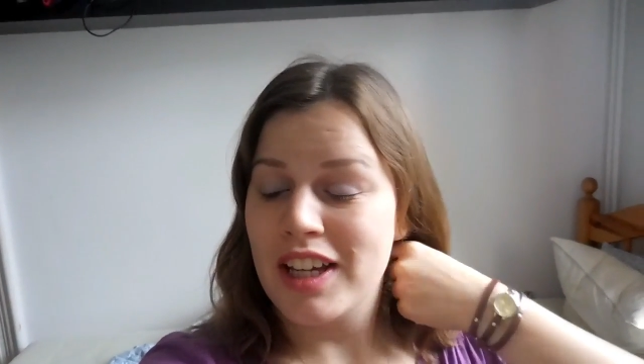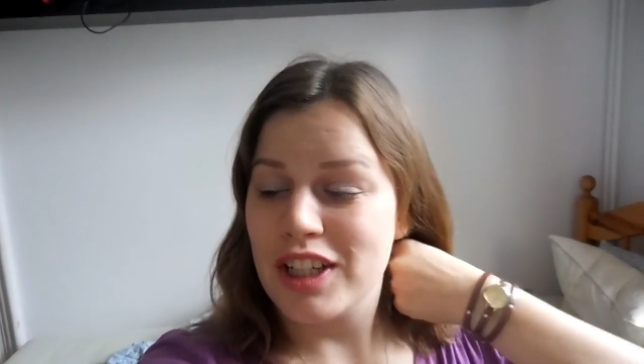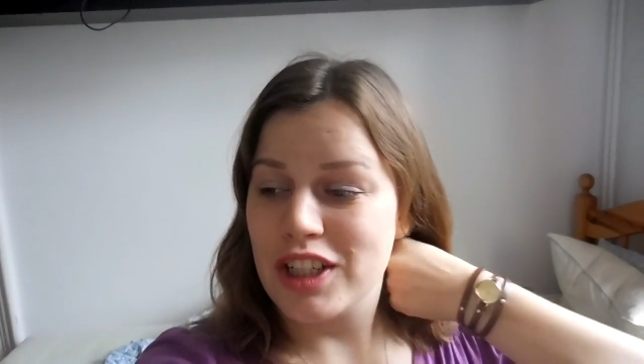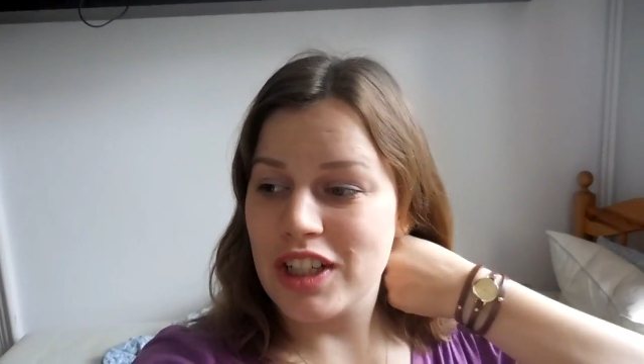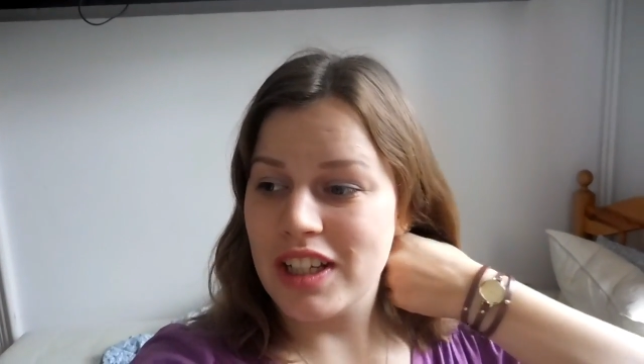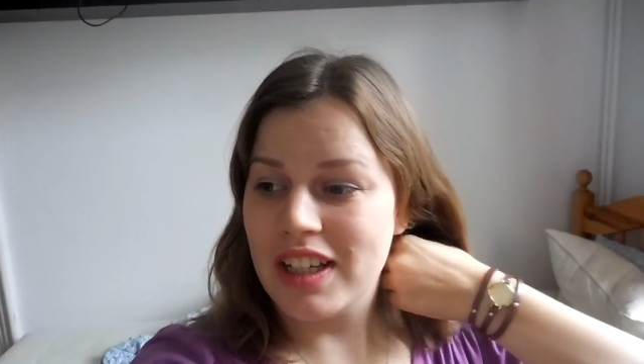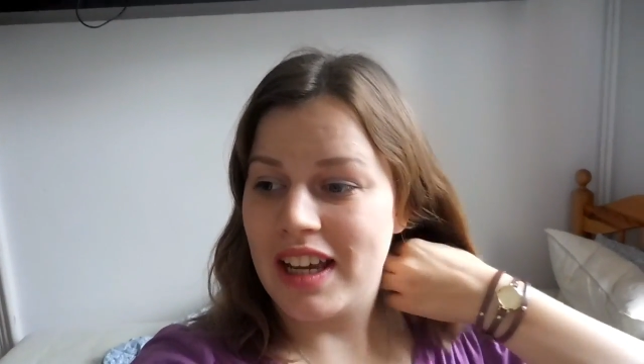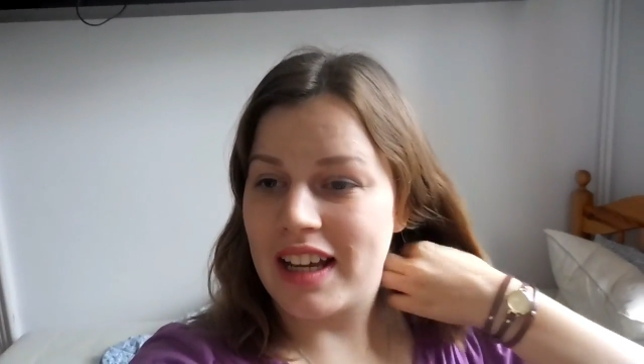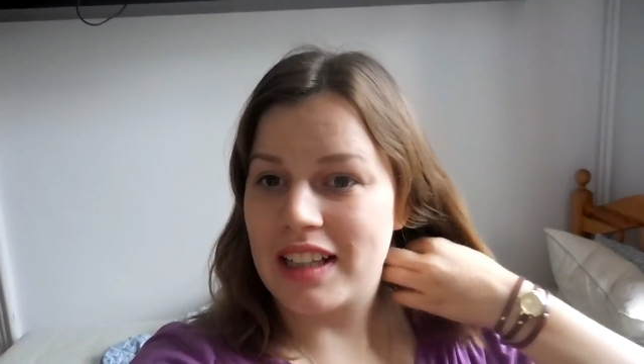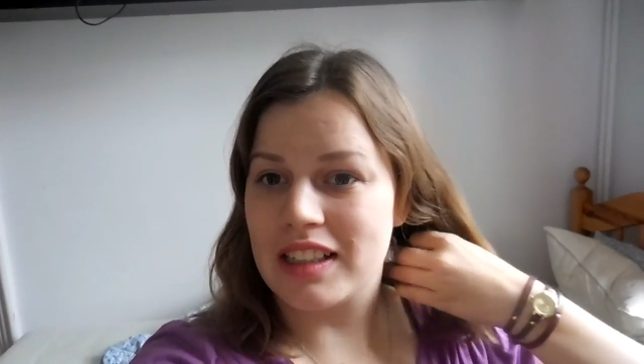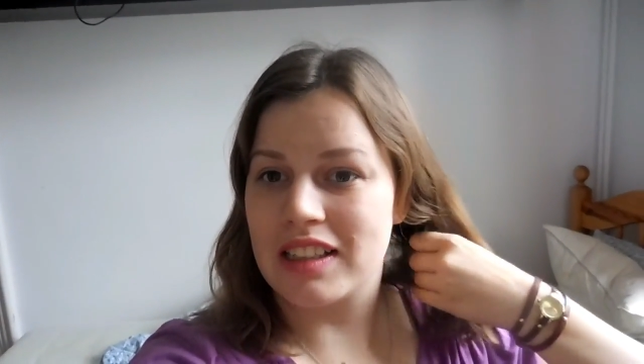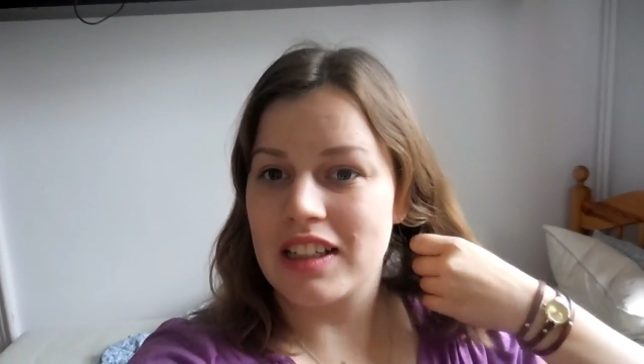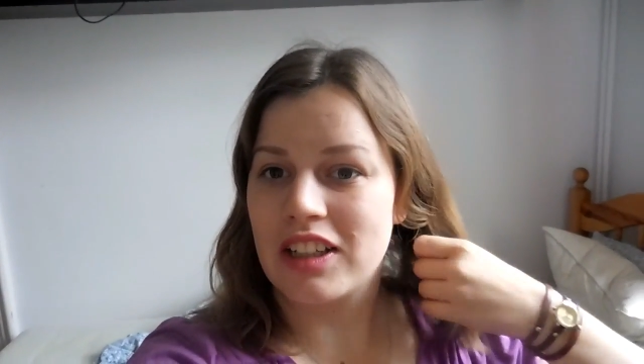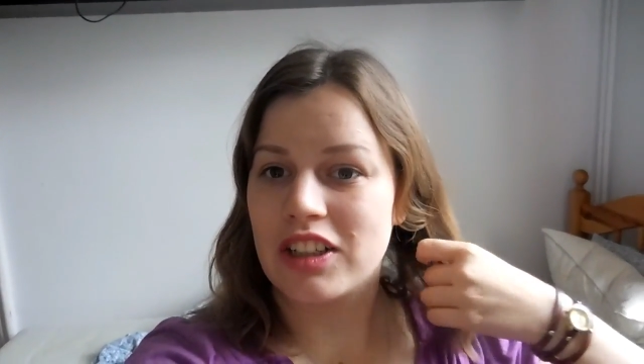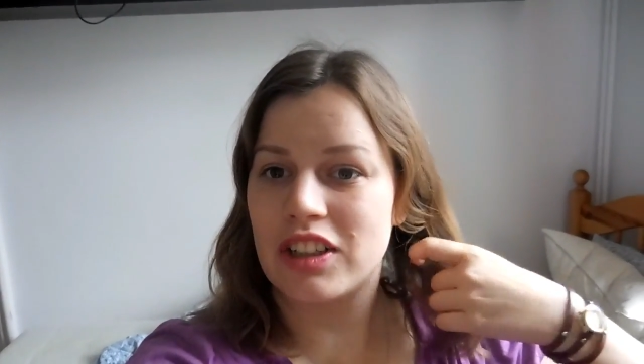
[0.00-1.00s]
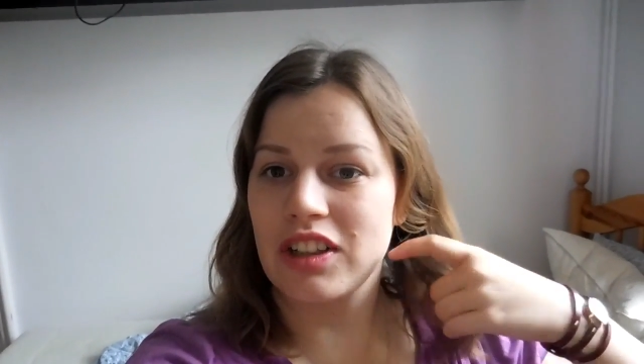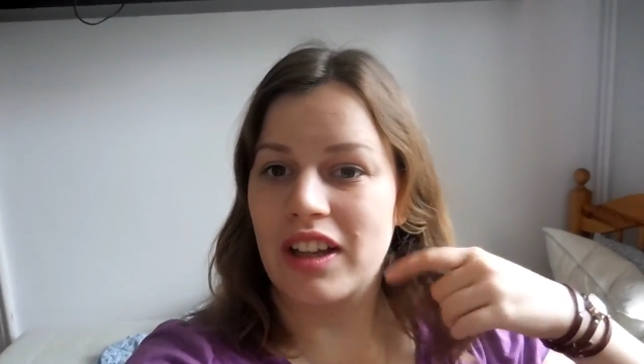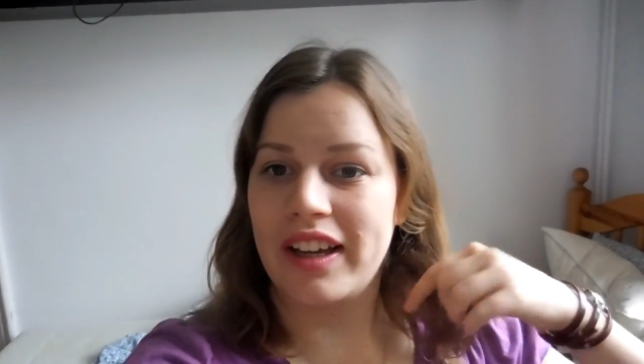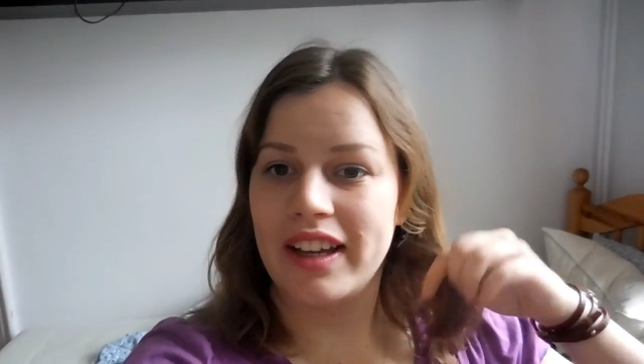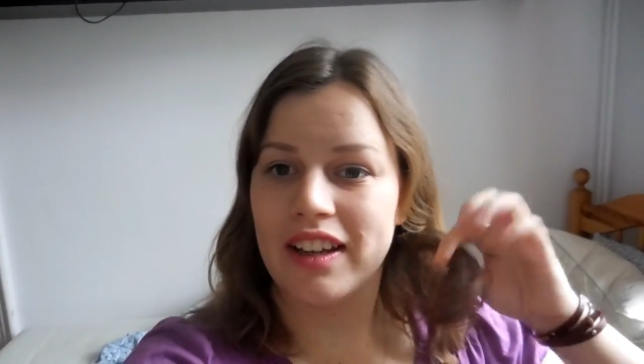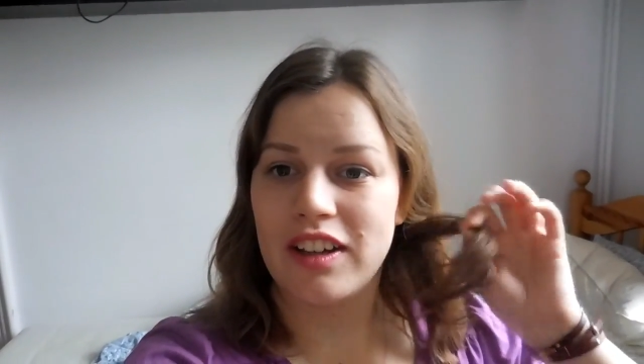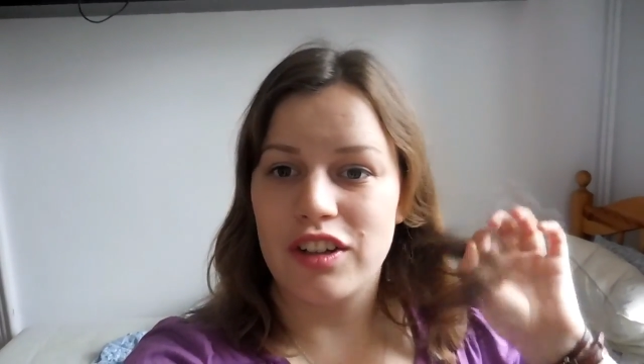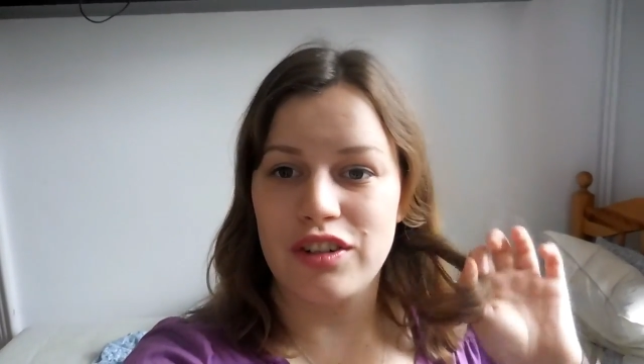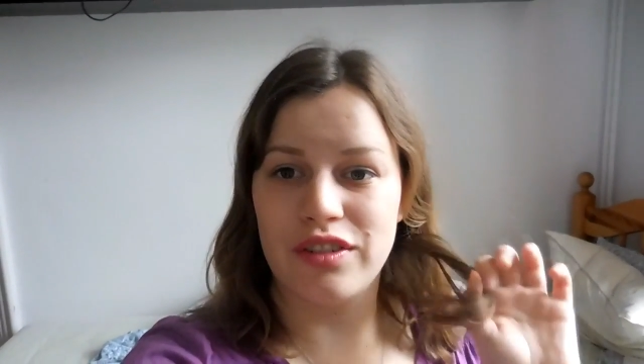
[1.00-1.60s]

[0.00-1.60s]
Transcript: she has like